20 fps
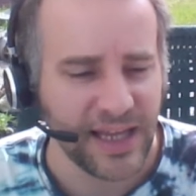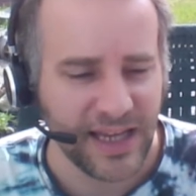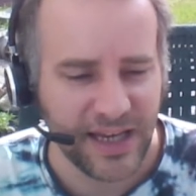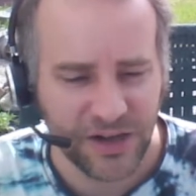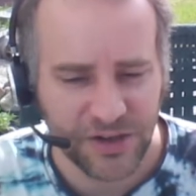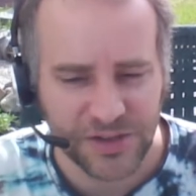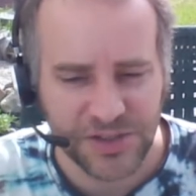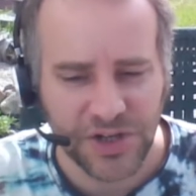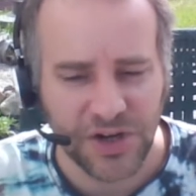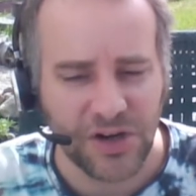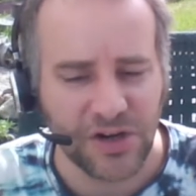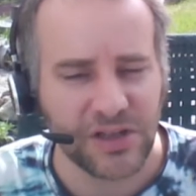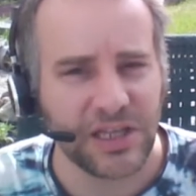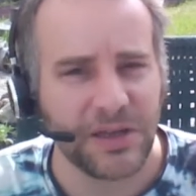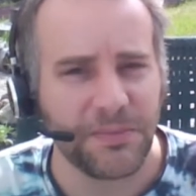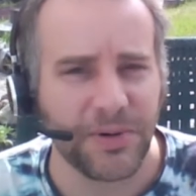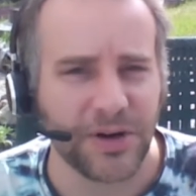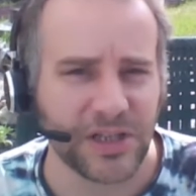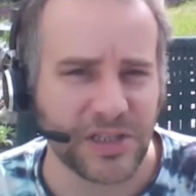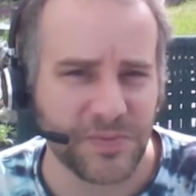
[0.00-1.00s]
Here's an
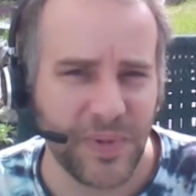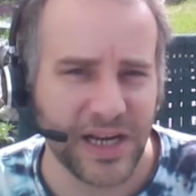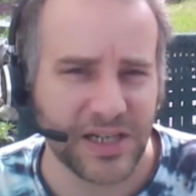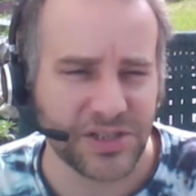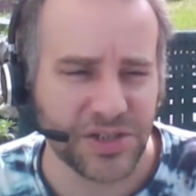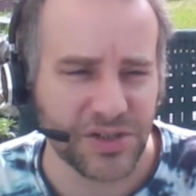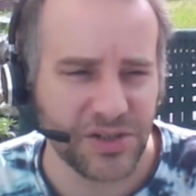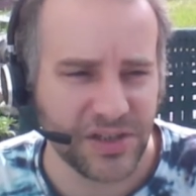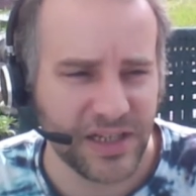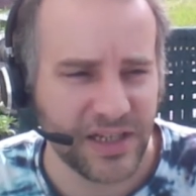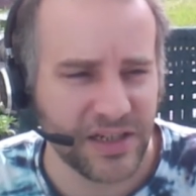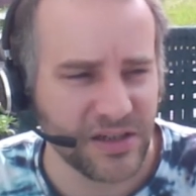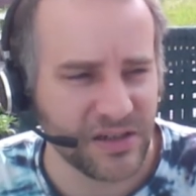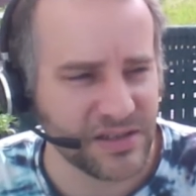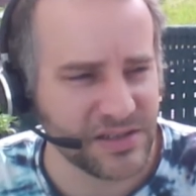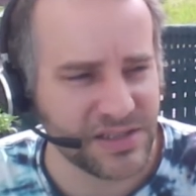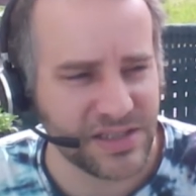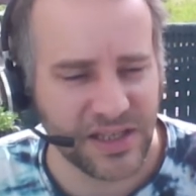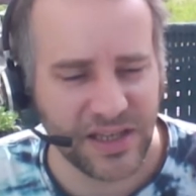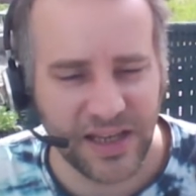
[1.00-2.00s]
early bird special.
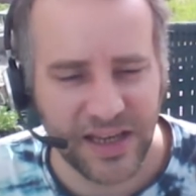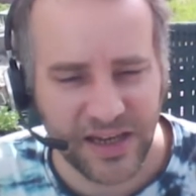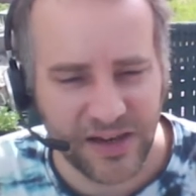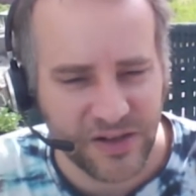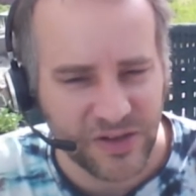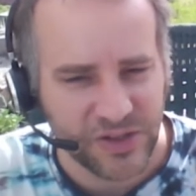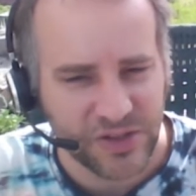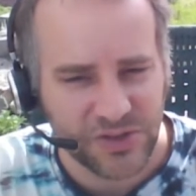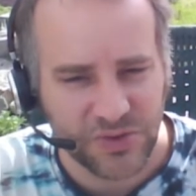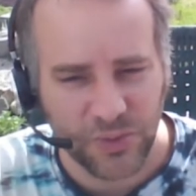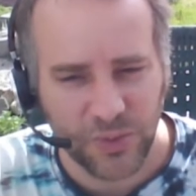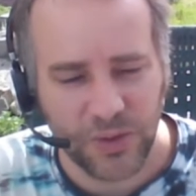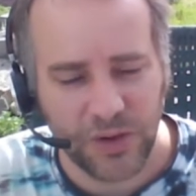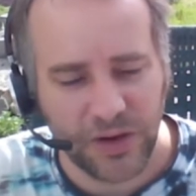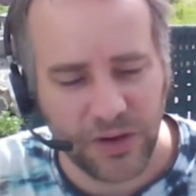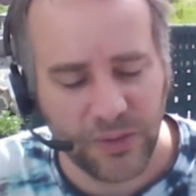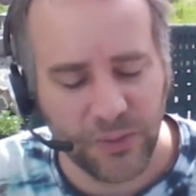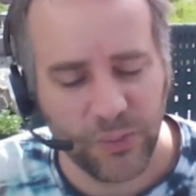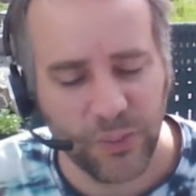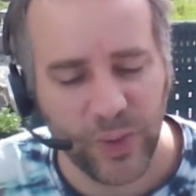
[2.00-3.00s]
Here's
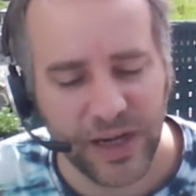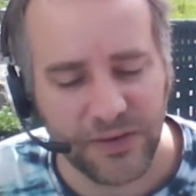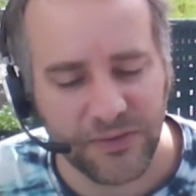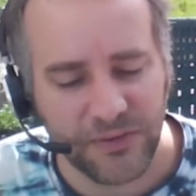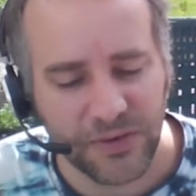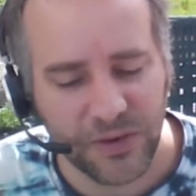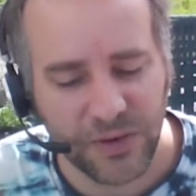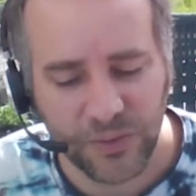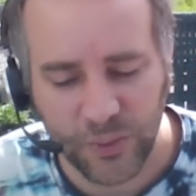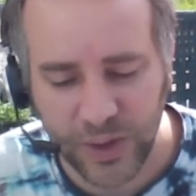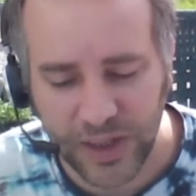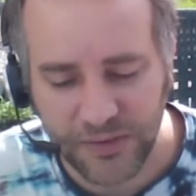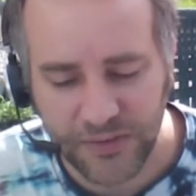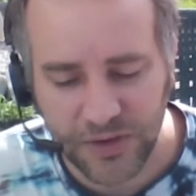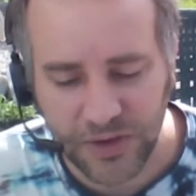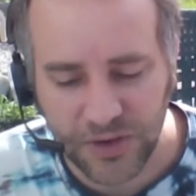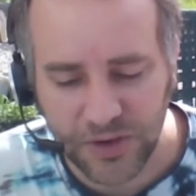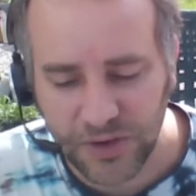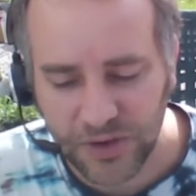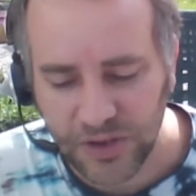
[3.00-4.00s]

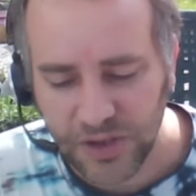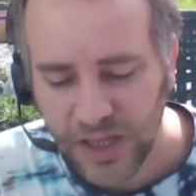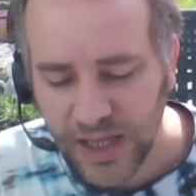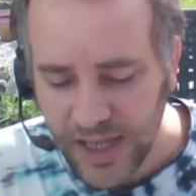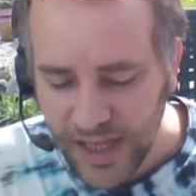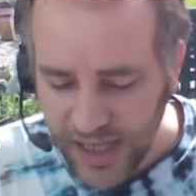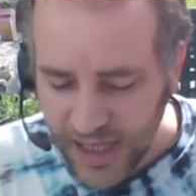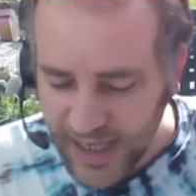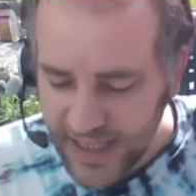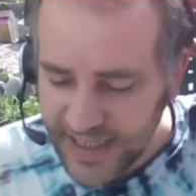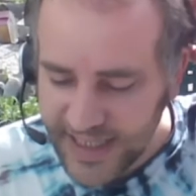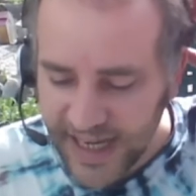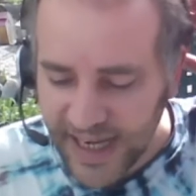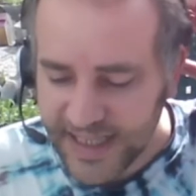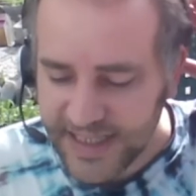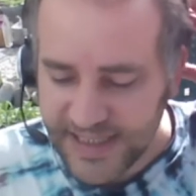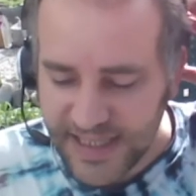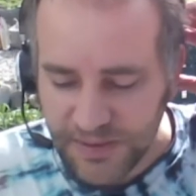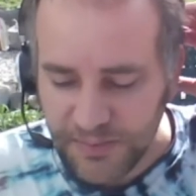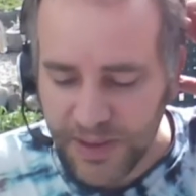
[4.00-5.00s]
whatever you're
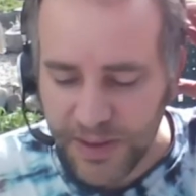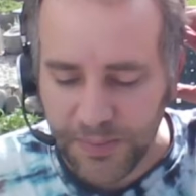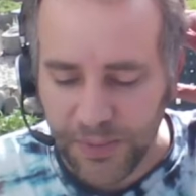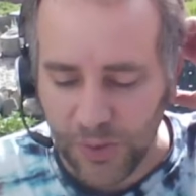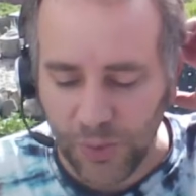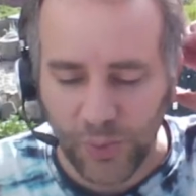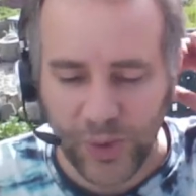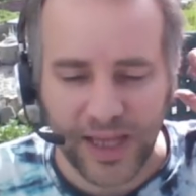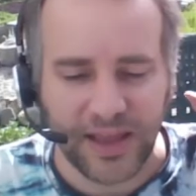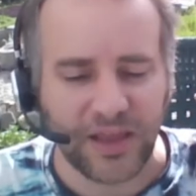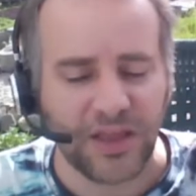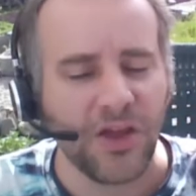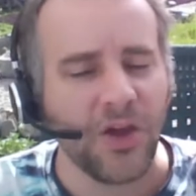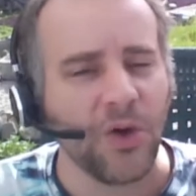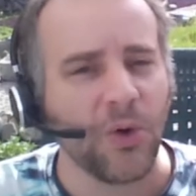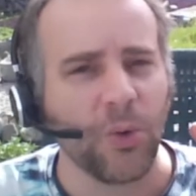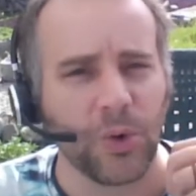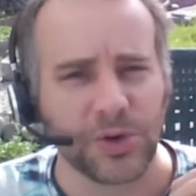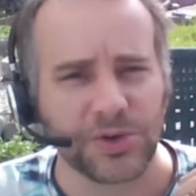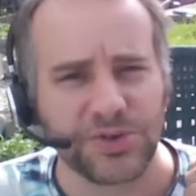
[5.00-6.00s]
enticing people with
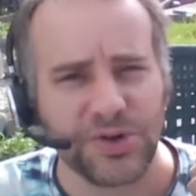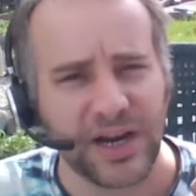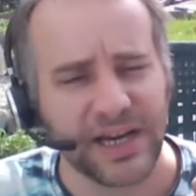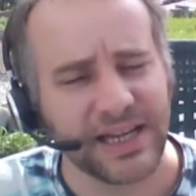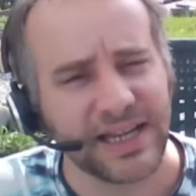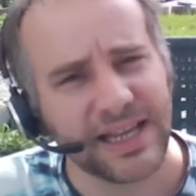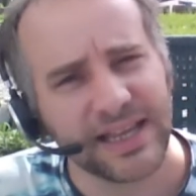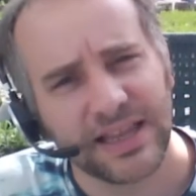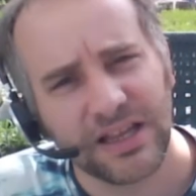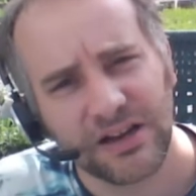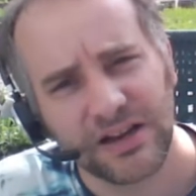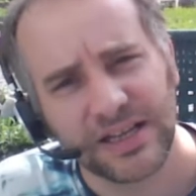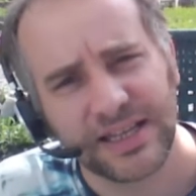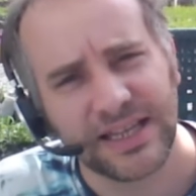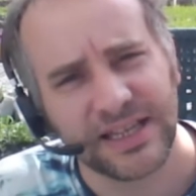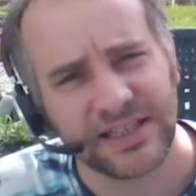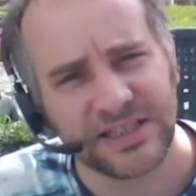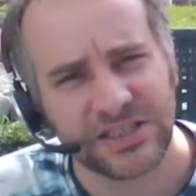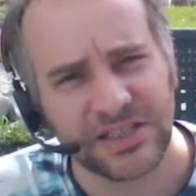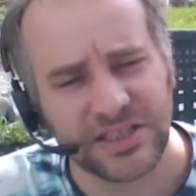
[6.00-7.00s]
or trying to get their
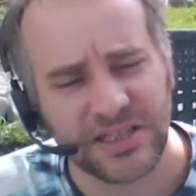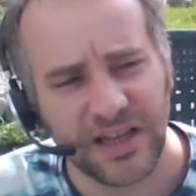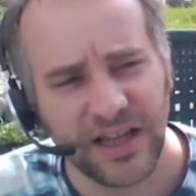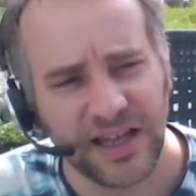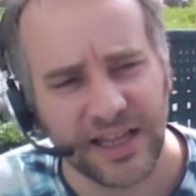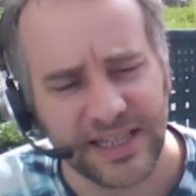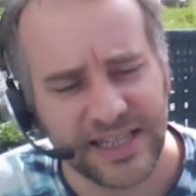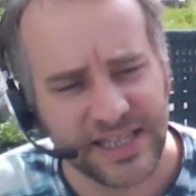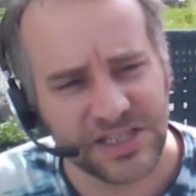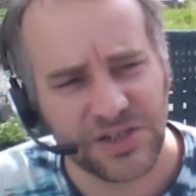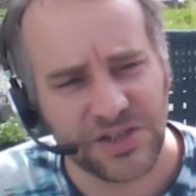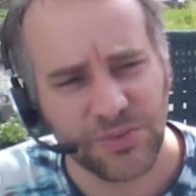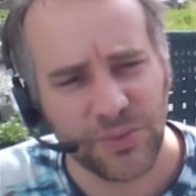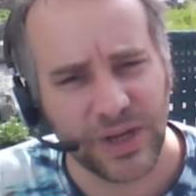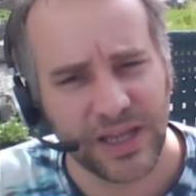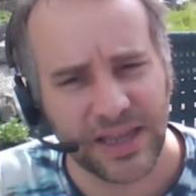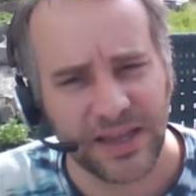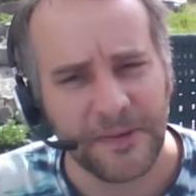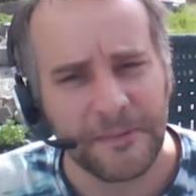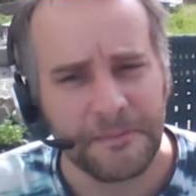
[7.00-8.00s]
attention
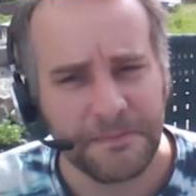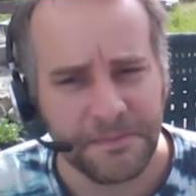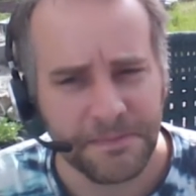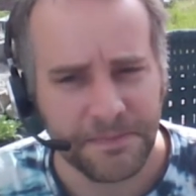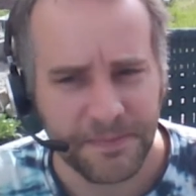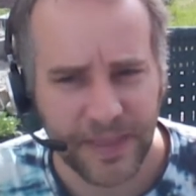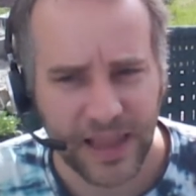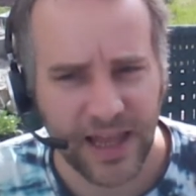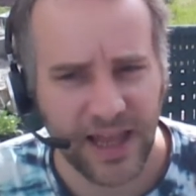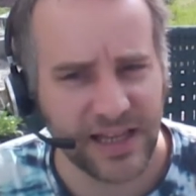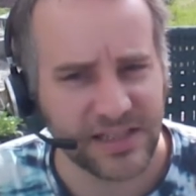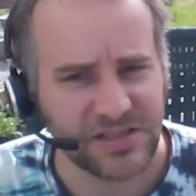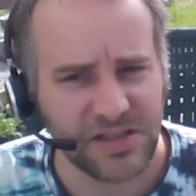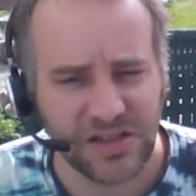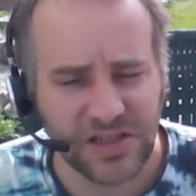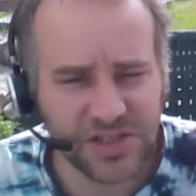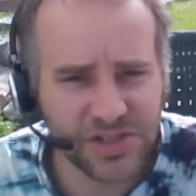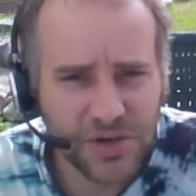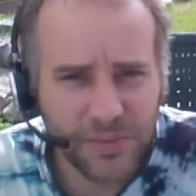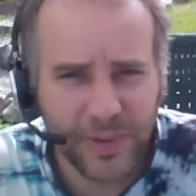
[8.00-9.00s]
with, as
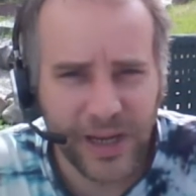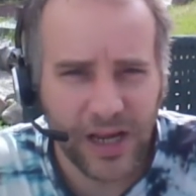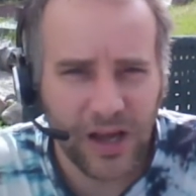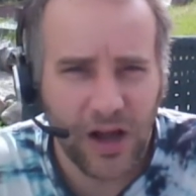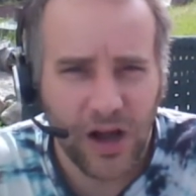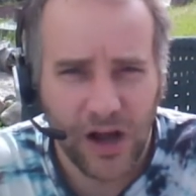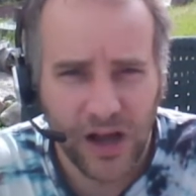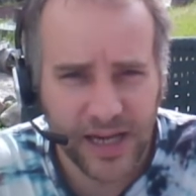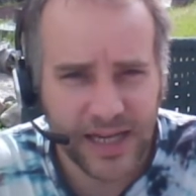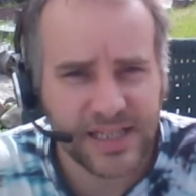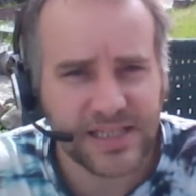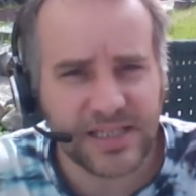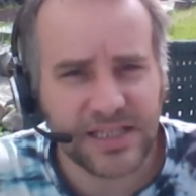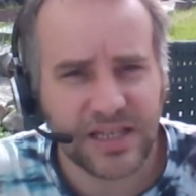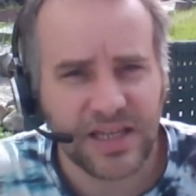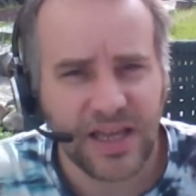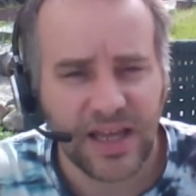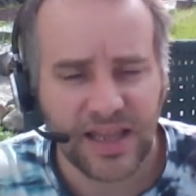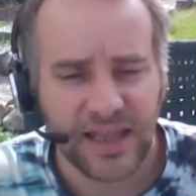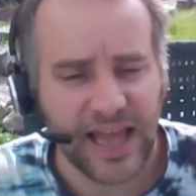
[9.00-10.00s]
long as you're being
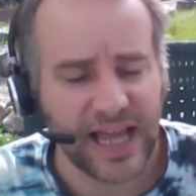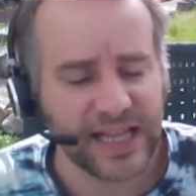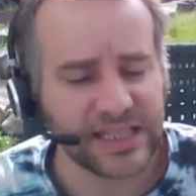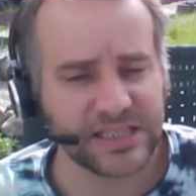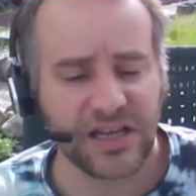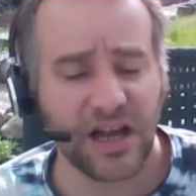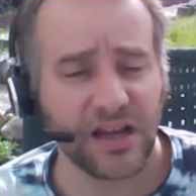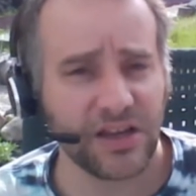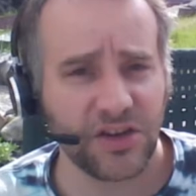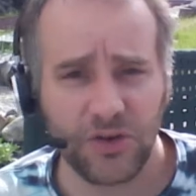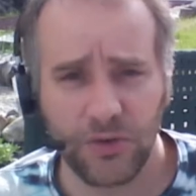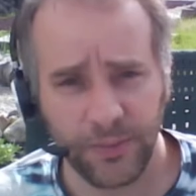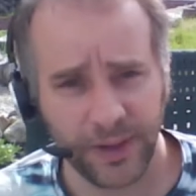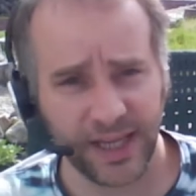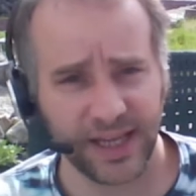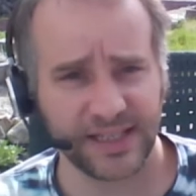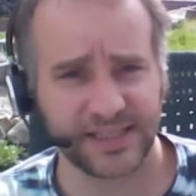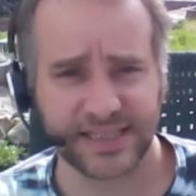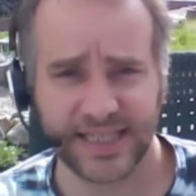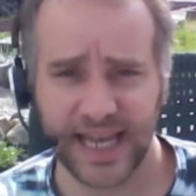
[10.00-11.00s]
honest, that's not you
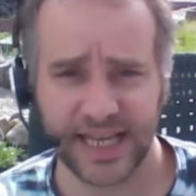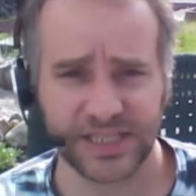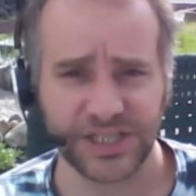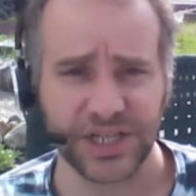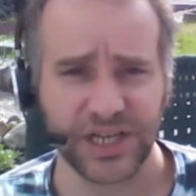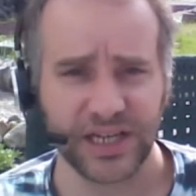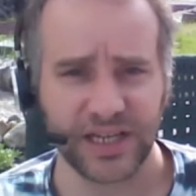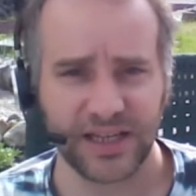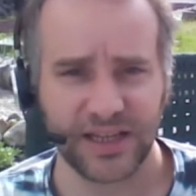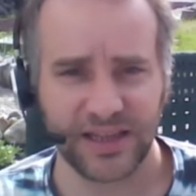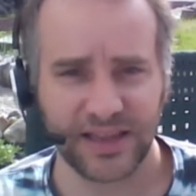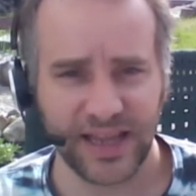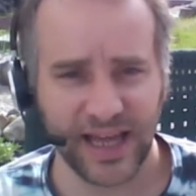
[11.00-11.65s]
being sketchy.